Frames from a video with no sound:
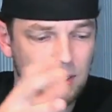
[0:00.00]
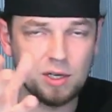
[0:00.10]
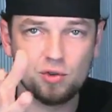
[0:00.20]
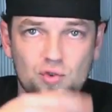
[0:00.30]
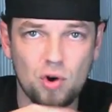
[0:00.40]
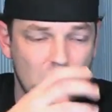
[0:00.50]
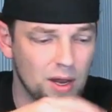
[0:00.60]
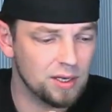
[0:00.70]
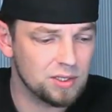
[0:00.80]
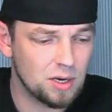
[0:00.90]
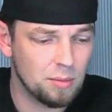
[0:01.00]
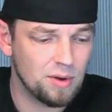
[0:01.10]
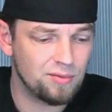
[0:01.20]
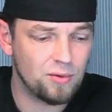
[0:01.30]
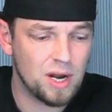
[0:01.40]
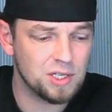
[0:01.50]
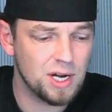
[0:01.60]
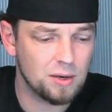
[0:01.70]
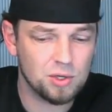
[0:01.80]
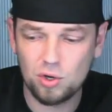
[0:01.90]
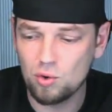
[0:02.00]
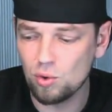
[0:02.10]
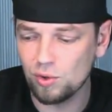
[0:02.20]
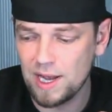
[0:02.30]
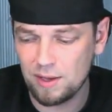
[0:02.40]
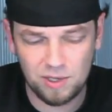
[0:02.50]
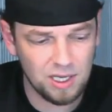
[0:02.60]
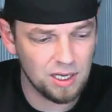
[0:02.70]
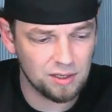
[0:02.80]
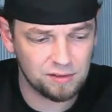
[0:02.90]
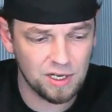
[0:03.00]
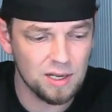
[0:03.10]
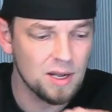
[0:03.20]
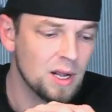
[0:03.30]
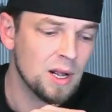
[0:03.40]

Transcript: can draw in some uh, fresh air to cool down the ESC.